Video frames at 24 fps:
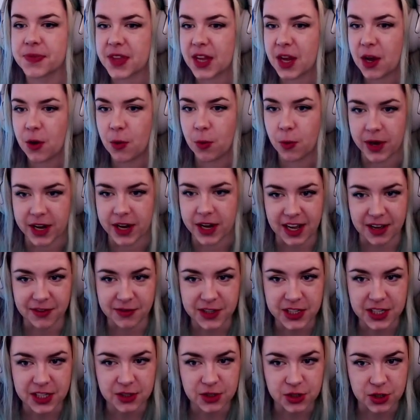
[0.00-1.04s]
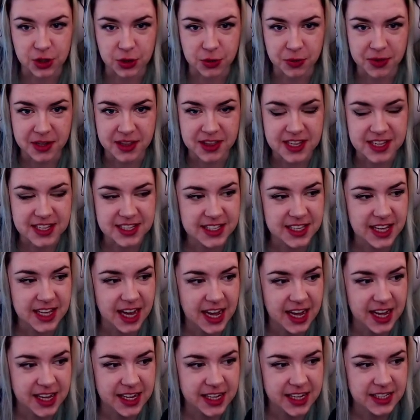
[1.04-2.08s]
whatever you do with this
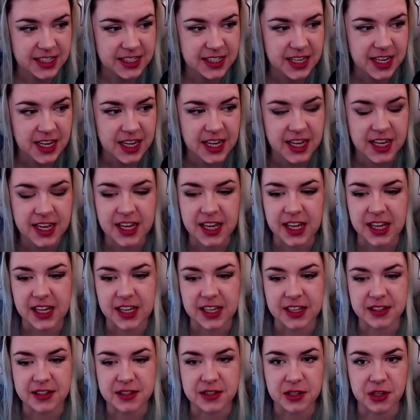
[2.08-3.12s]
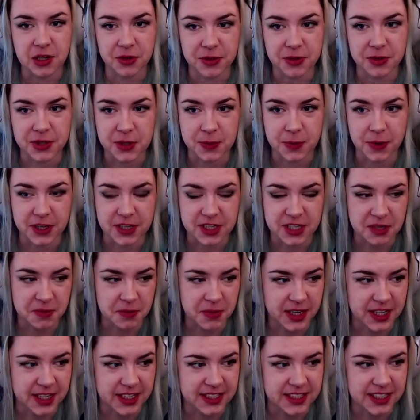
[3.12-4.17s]
guide is your
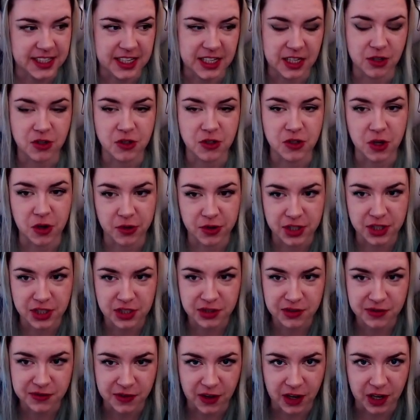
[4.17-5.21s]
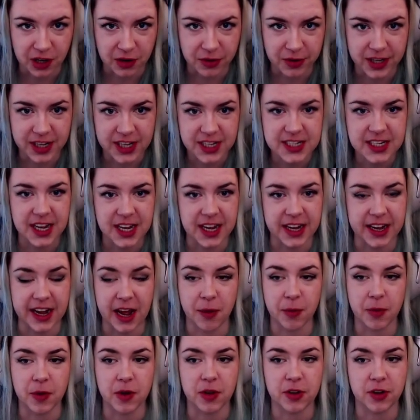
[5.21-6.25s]
responsibility. You don't need to follow it, and I
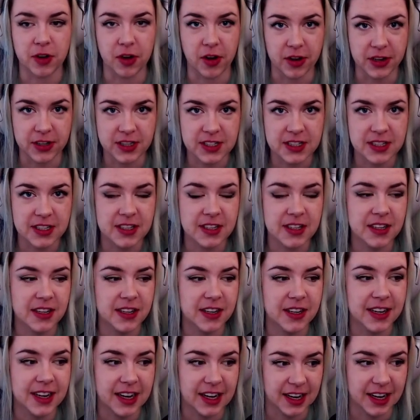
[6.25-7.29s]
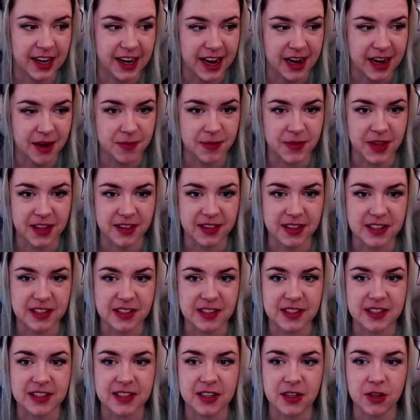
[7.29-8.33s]
will not claim that this
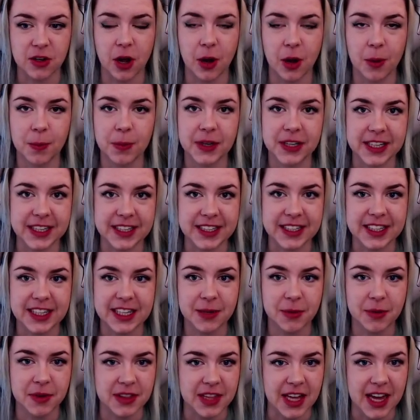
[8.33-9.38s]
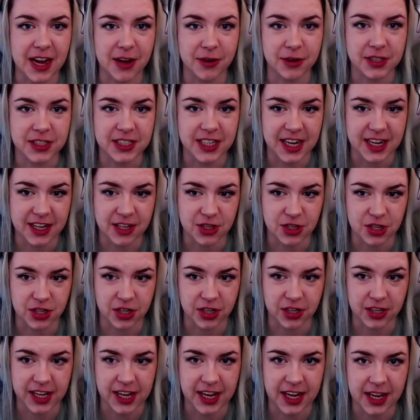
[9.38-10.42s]
is completely without danger,
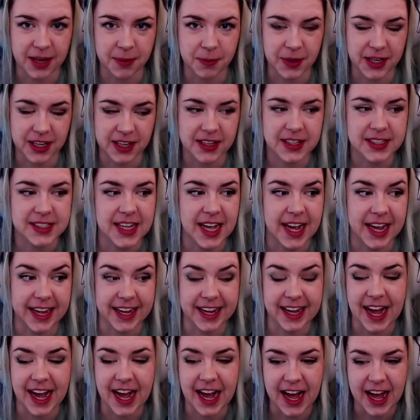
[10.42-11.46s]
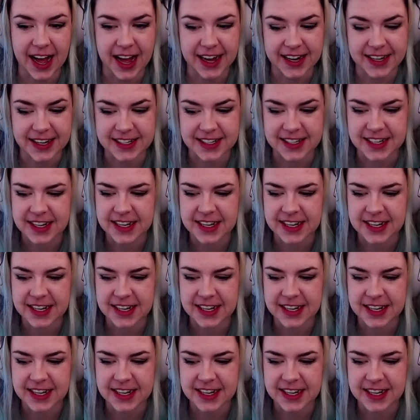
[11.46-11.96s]
okay? Because I can't